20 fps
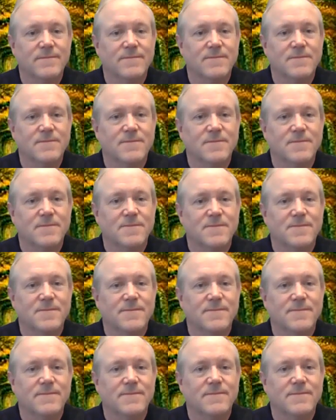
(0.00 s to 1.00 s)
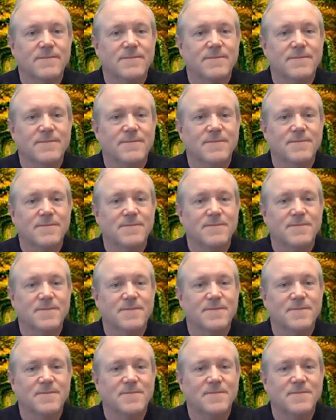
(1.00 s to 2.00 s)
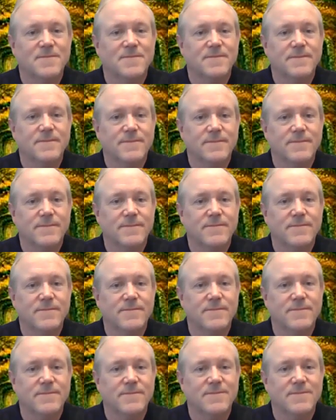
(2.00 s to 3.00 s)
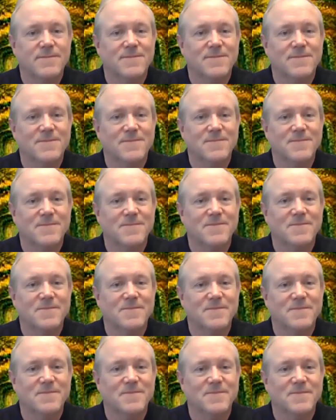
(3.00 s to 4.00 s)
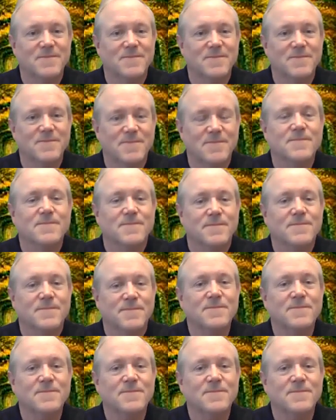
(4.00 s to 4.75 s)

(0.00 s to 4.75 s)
(not speaking)